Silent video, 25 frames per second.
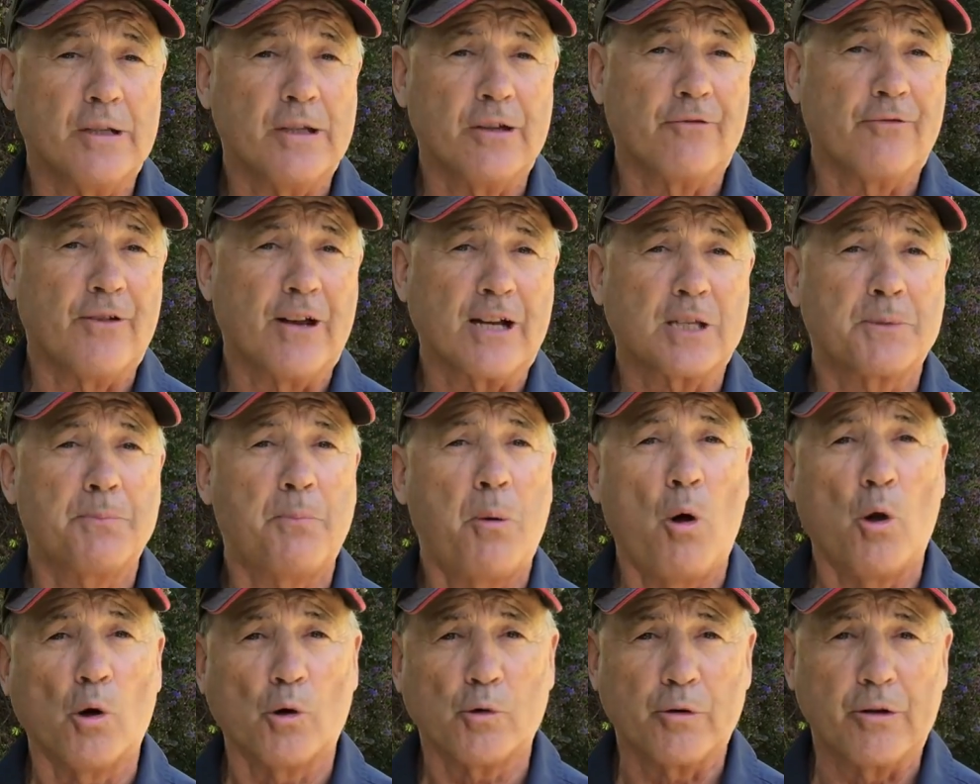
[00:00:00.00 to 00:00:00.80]
affects
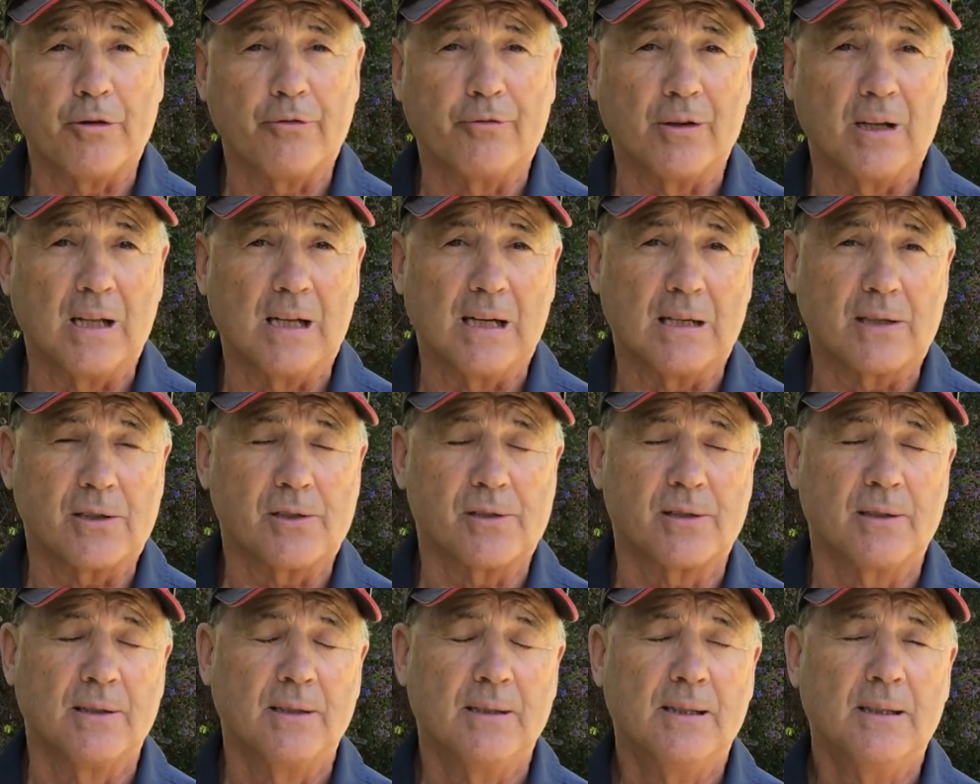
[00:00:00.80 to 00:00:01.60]
poultry
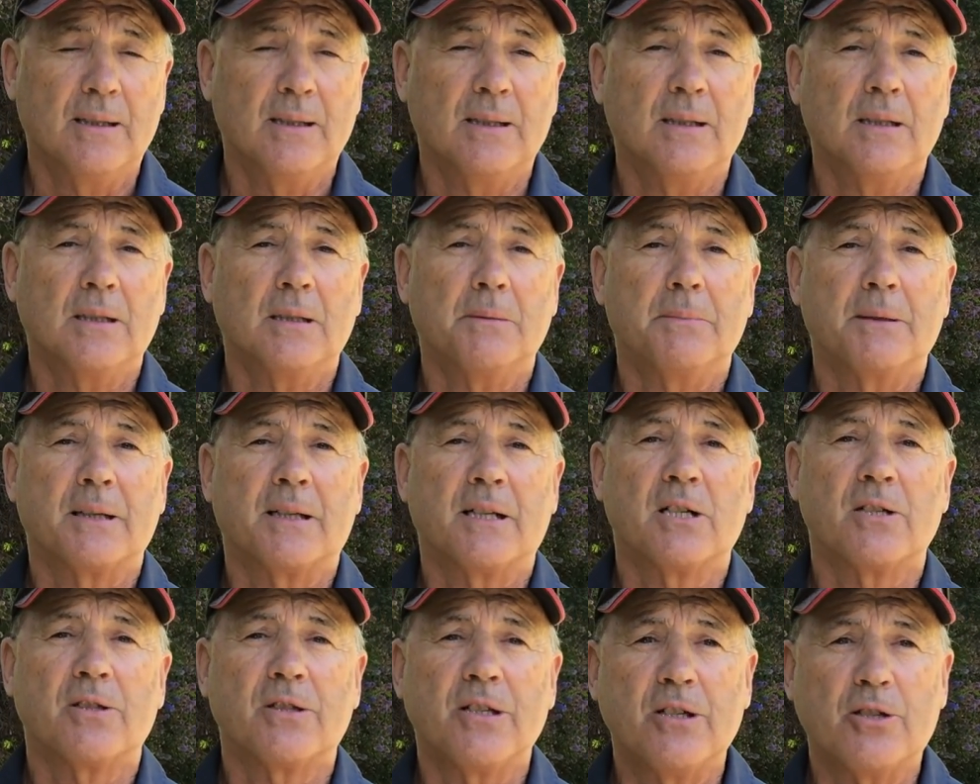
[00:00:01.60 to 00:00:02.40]
flocks.
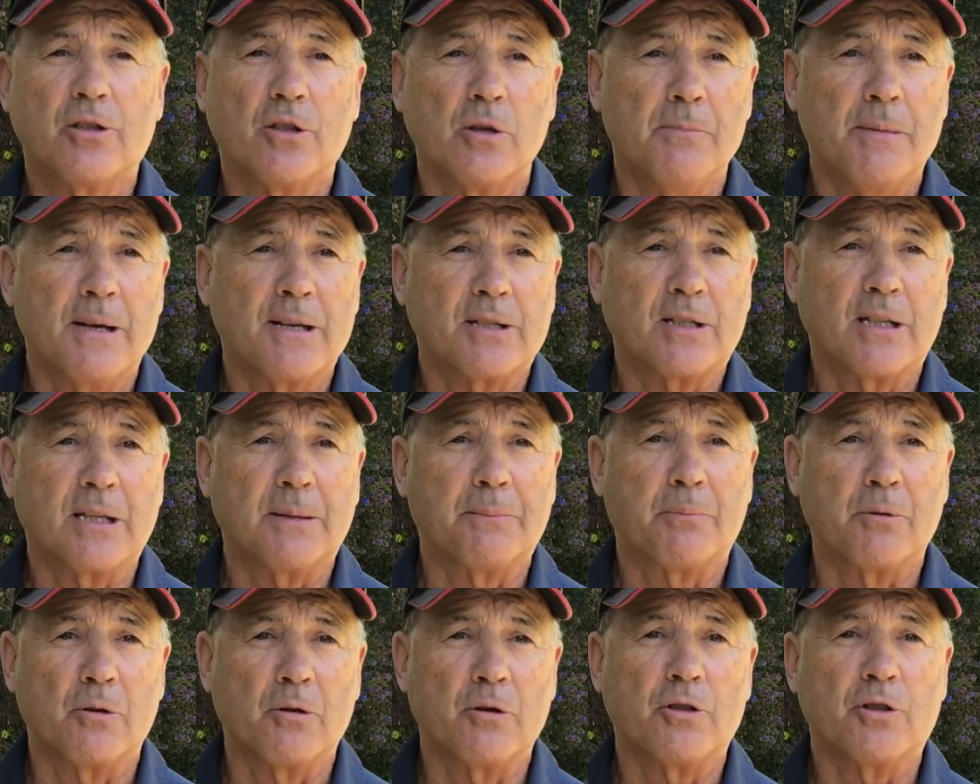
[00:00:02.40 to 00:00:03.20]
Because these domestic
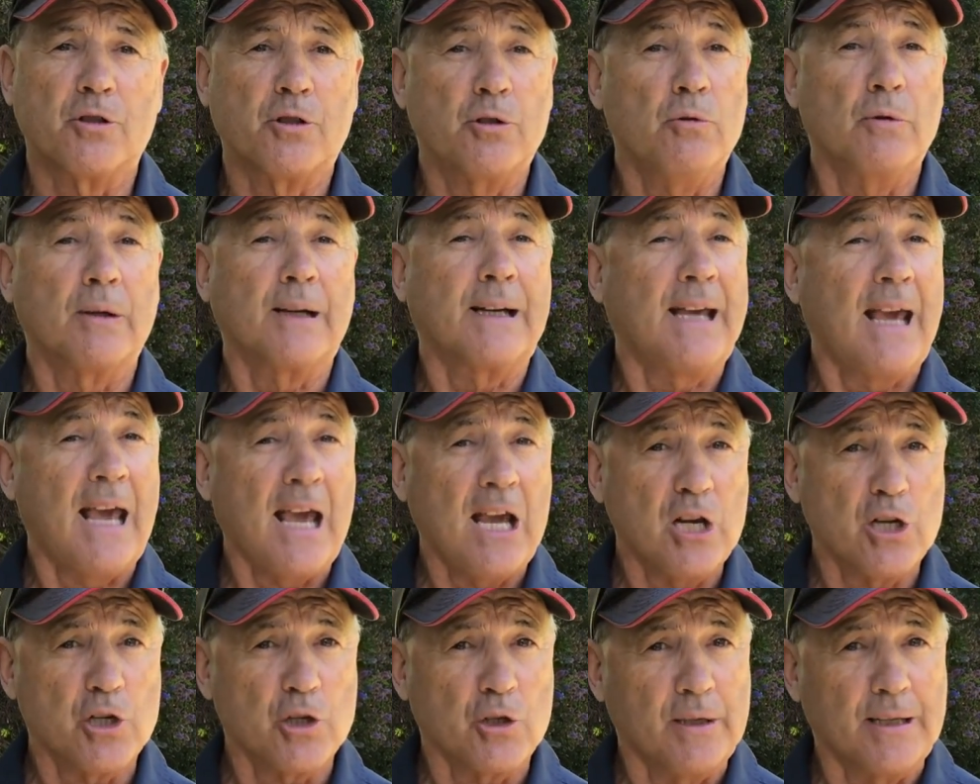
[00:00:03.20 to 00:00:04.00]
birds do
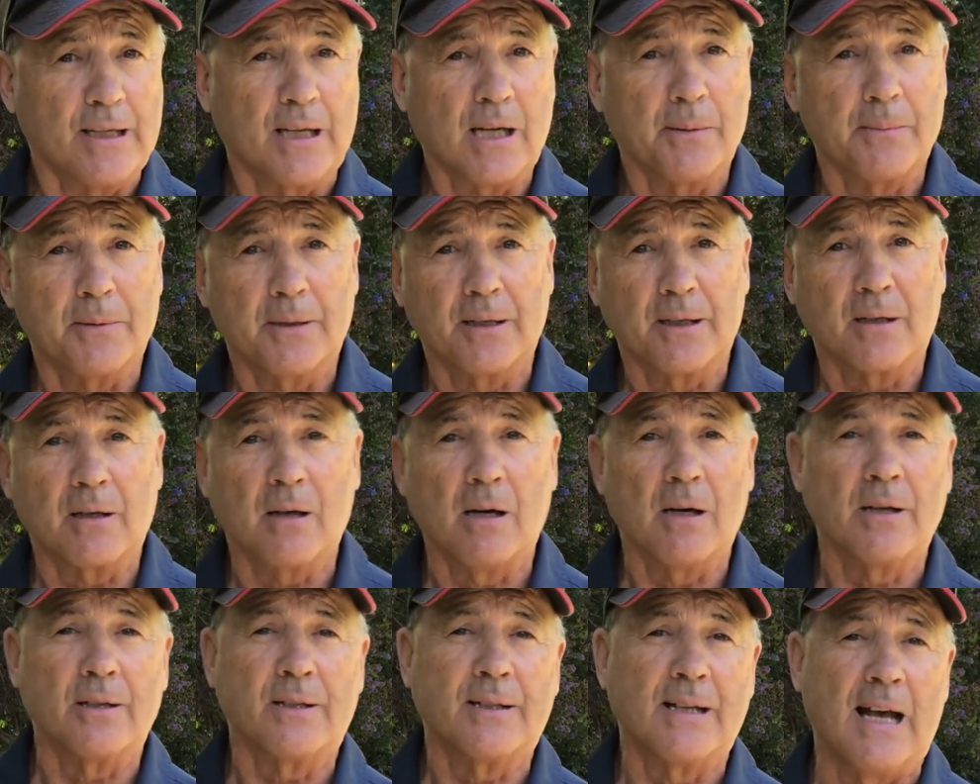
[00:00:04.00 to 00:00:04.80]
occasionally come into
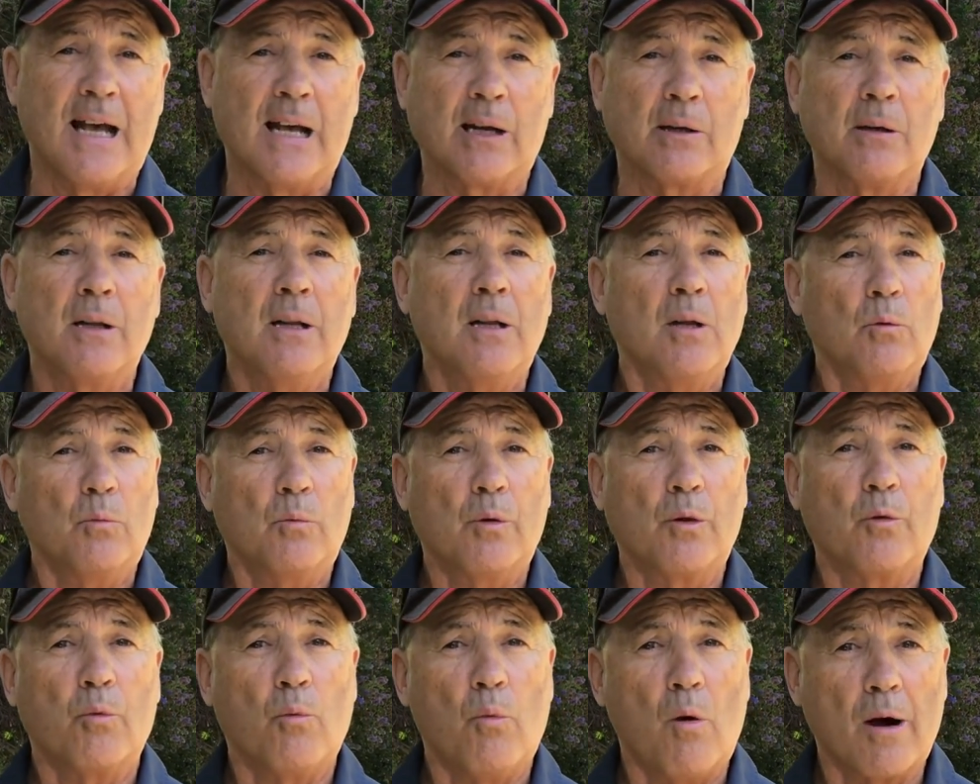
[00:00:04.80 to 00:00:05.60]
contact
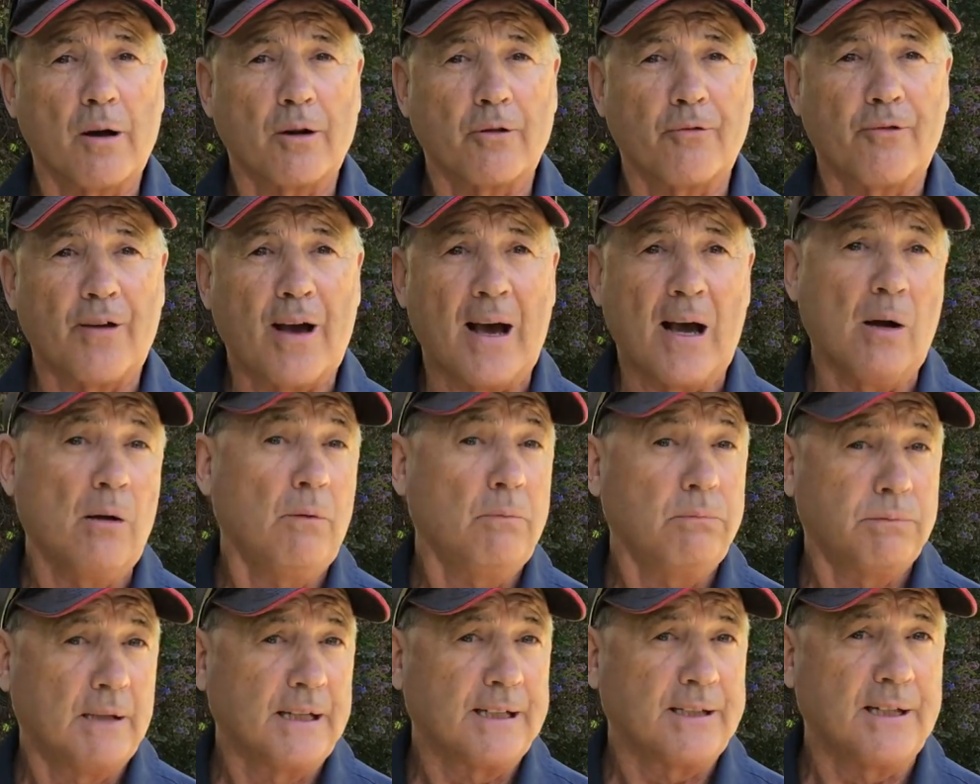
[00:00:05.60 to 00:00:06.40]
with waterfowl,
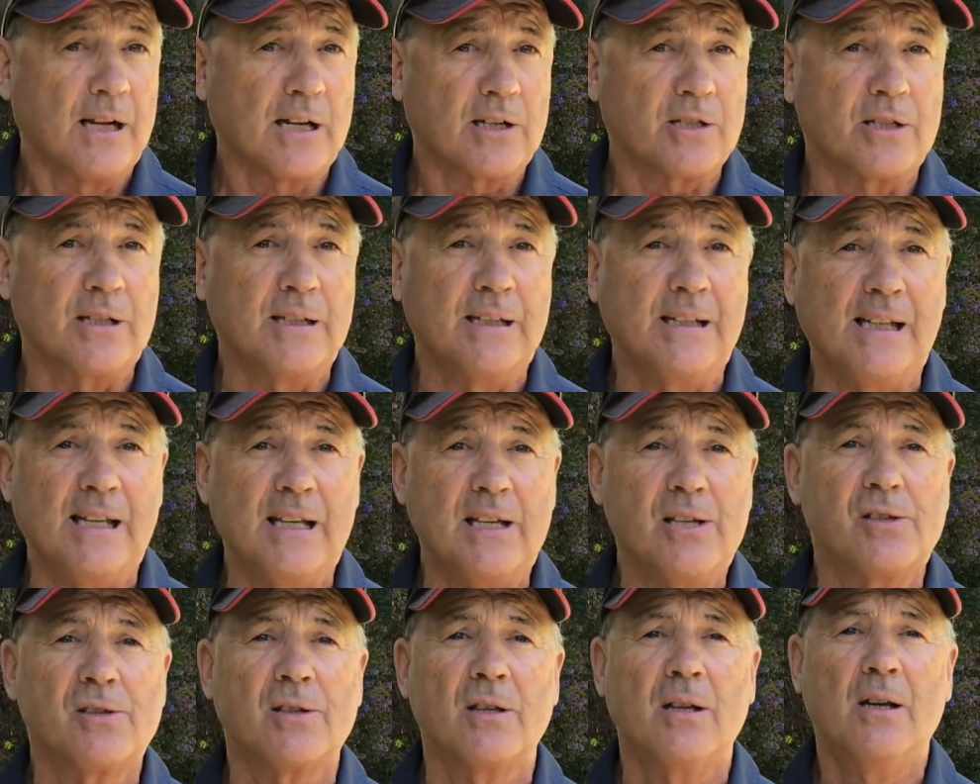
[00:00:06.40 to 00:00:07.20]
like ducks and
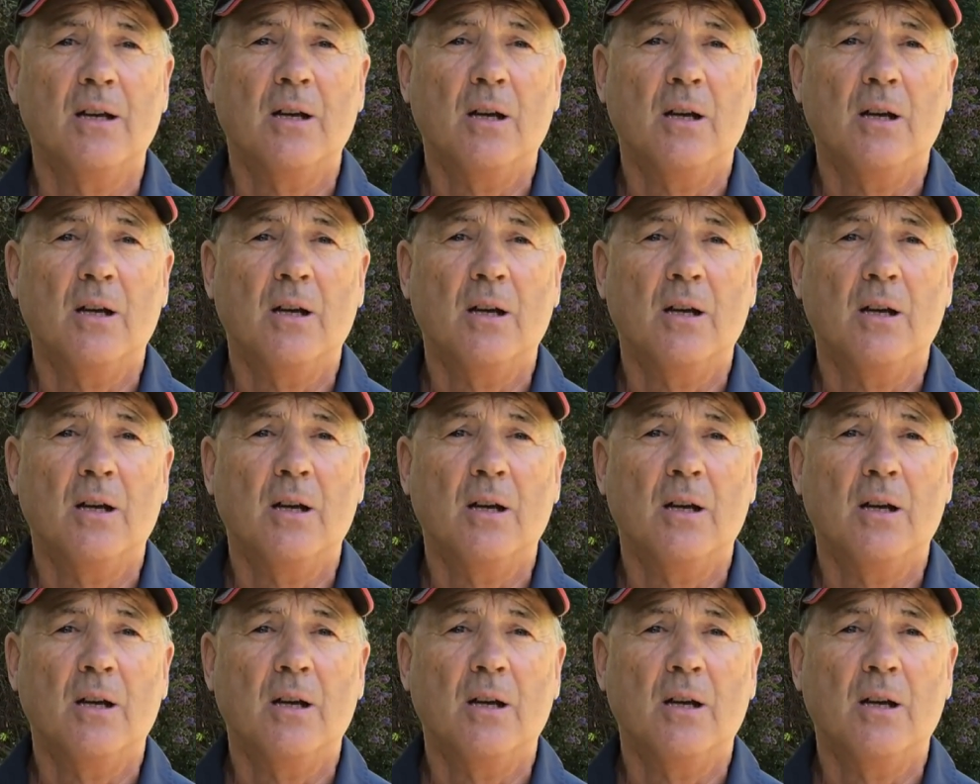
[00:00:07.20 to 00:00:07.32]
geese,